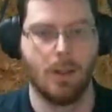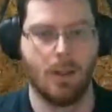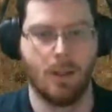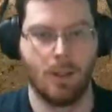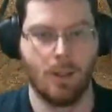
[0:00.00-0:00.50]

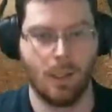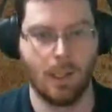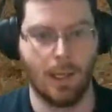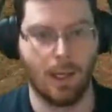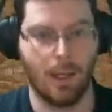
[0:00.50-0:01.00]

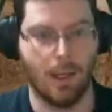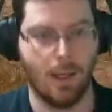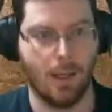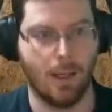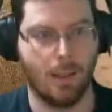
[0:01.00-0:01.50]
out of
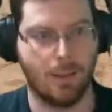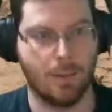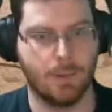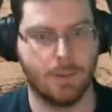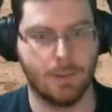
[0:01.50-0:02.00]
curiosity, I wanted
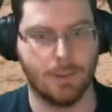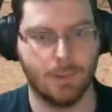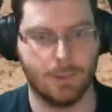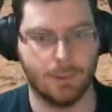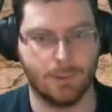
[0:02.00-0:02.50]
to look at
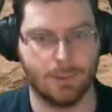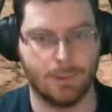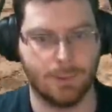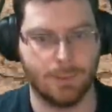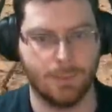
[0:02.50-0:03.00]
what people
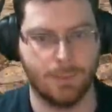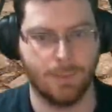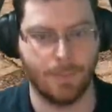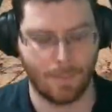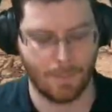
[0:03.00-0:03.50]
say
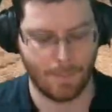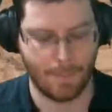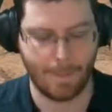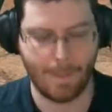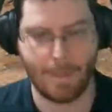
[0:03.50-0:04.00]
is the
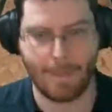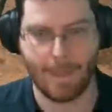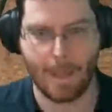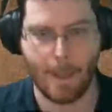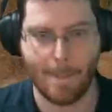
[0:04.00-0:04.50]
best
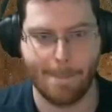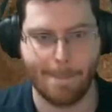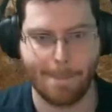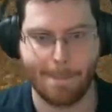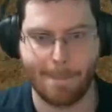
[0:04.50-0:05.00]
level
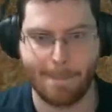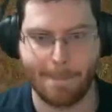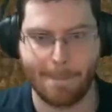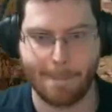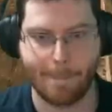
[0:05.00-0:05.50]
60
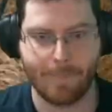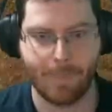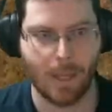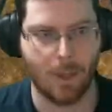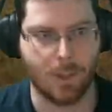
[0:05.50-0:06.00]

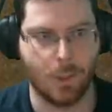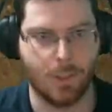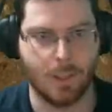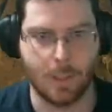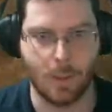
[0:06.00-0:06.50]

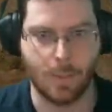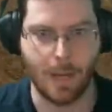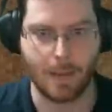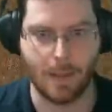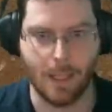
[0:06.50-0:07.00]
mage build,
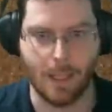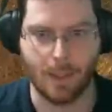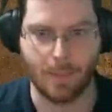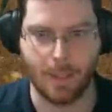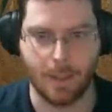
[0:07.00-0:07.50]
whatnot. I
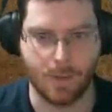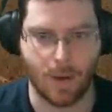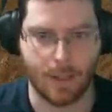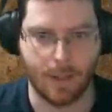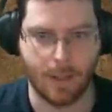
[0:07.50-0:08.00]
completely
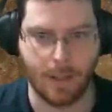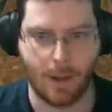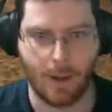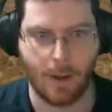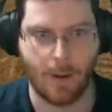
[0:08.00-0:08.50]
disagree with them. I
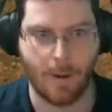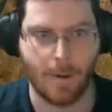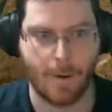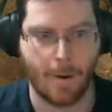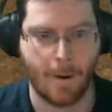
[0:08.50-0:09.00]
couldn't disagree
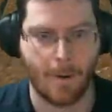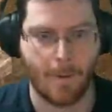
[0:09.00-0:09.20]
more.